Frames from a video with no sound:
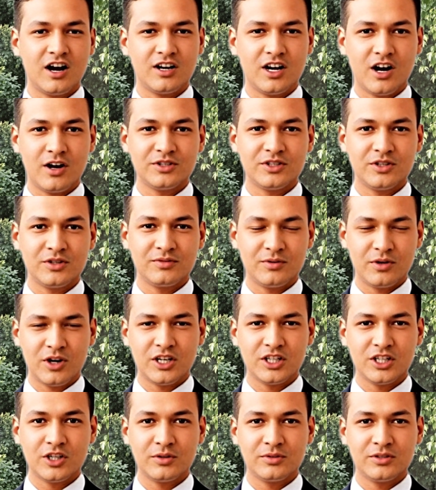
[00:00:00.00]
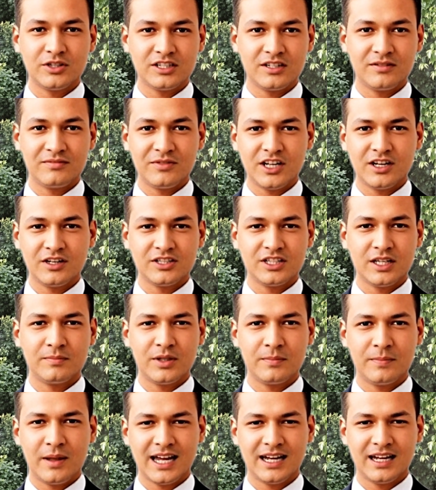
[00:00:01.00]
go-to for acute, severe
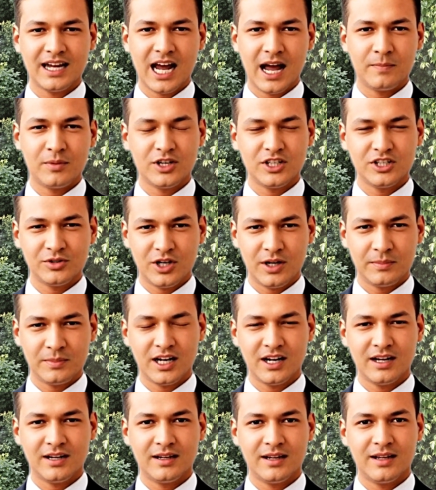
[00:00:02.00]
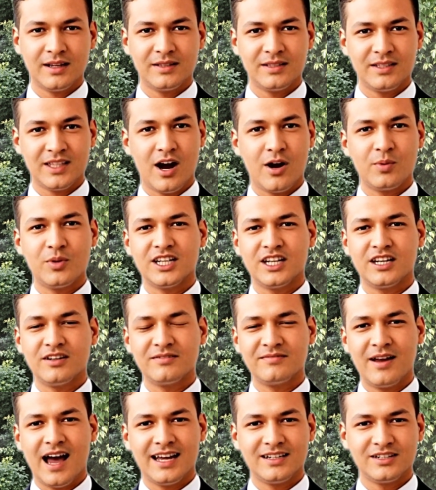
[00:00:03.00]
symptomatic hyponatremia. There we need a
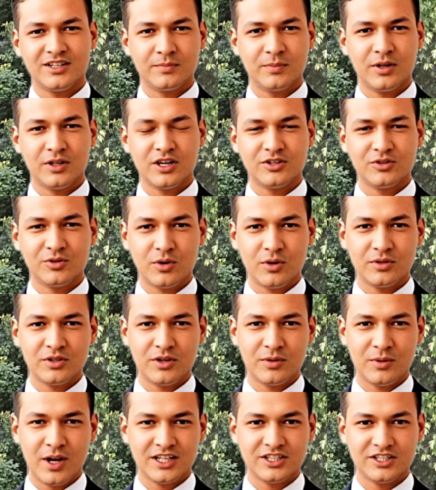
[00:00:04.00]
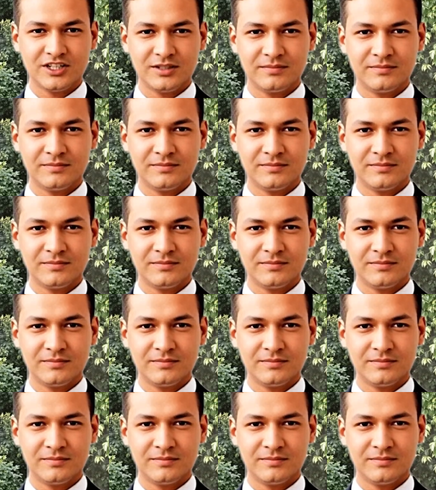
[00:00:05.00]
faster but controlled correction.